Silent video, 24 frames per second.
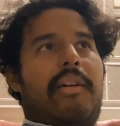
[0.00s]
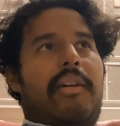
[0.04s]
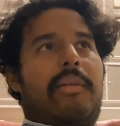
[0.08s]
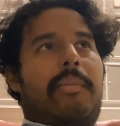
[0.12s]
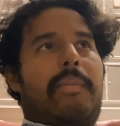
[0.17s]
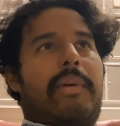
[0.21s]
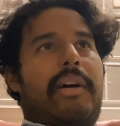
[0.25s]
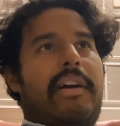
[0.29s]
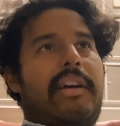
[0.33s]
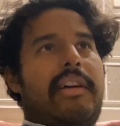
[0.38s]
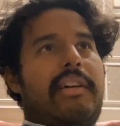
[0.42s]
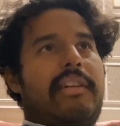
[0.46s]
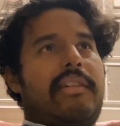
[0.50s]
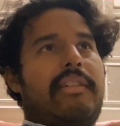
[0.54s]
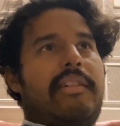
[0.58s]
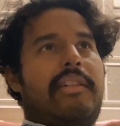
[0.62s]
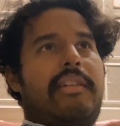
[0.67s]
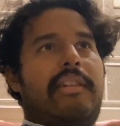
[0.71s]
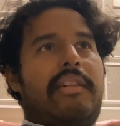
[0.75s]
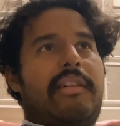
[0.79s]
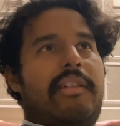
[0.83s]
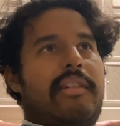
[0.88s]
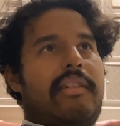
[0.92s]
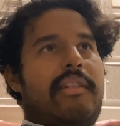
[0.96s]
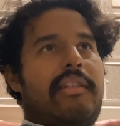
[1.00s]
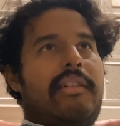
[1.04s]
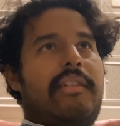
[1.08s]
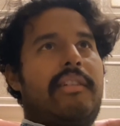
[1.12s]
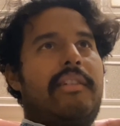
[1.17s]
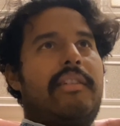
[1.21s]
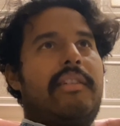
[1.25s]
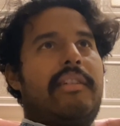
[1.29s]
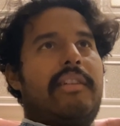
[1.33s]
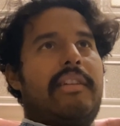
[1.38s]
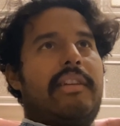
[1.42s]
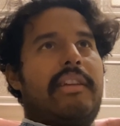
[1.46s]
But
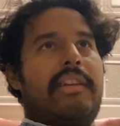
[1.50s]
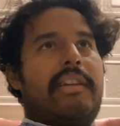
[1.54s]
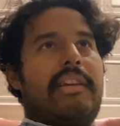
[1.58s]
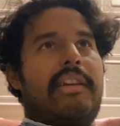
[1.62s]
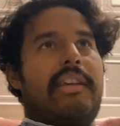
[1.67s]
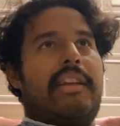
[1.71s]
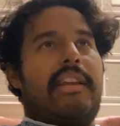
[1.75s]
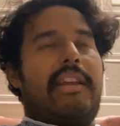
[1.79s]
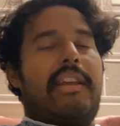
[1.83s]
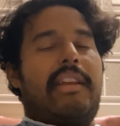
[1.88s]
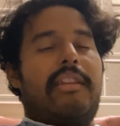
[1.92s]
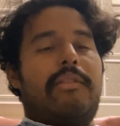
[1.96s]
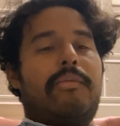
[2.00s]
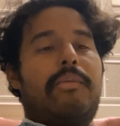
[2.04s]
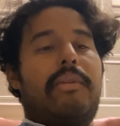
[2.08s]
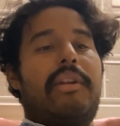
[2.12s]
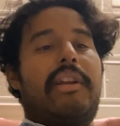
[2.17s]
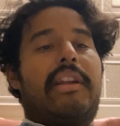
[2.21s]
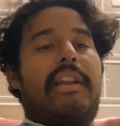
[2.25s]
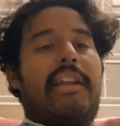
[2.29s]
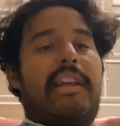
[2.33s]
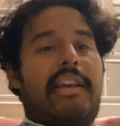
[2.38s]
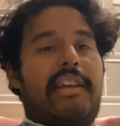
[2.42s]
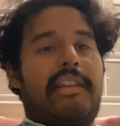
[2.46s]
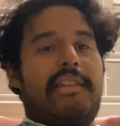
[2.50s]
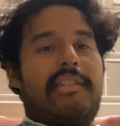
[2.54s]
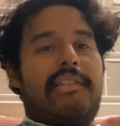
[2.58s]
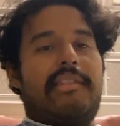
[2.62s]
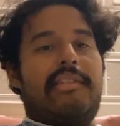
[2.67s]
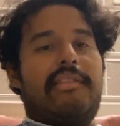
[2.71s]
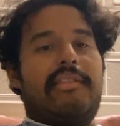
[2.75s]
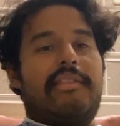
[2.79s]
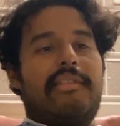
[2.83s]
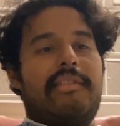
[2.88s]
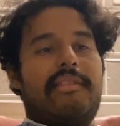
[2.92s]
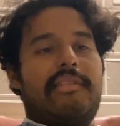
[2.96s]
it is what it
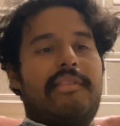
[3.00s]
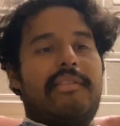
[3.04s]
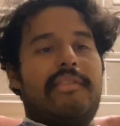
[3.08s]
is.